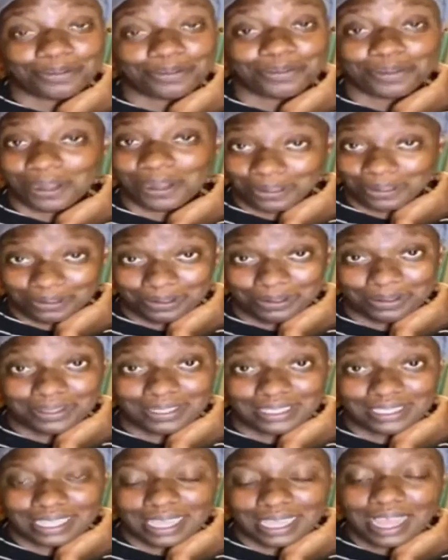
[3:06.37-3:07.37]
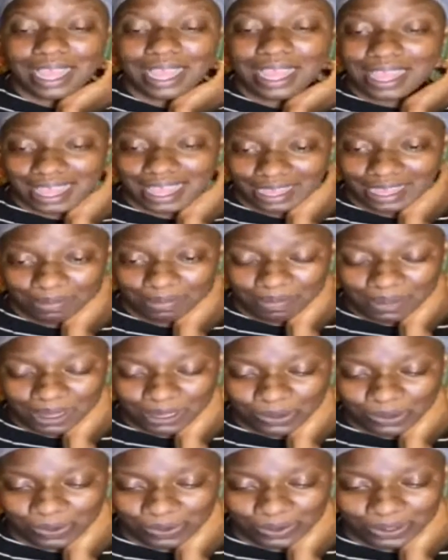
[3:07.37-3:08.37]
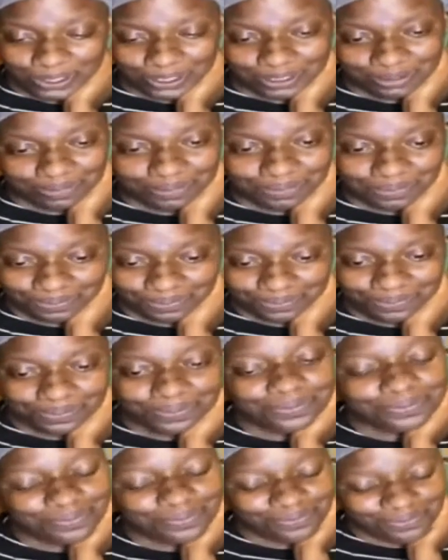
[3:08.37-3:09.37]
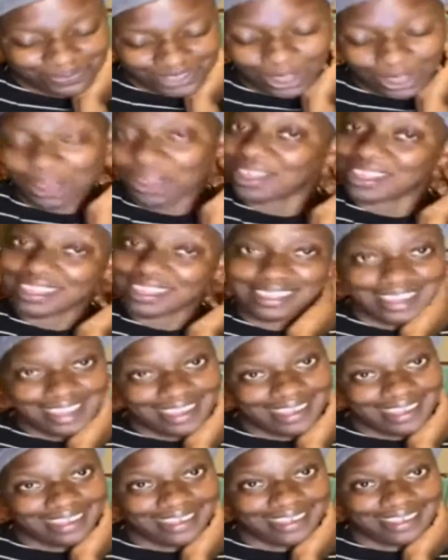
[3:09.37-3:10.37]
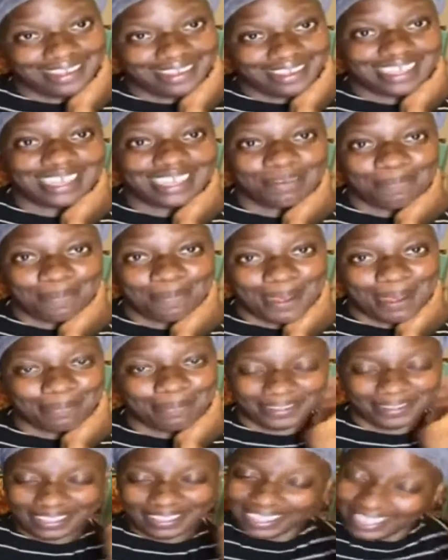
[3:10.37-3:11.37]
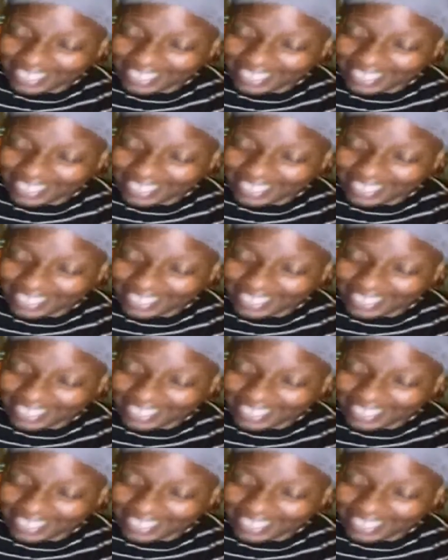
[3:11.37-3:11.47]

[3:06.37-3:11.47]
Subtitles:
Rose and mugwort. Yeah, get it popping.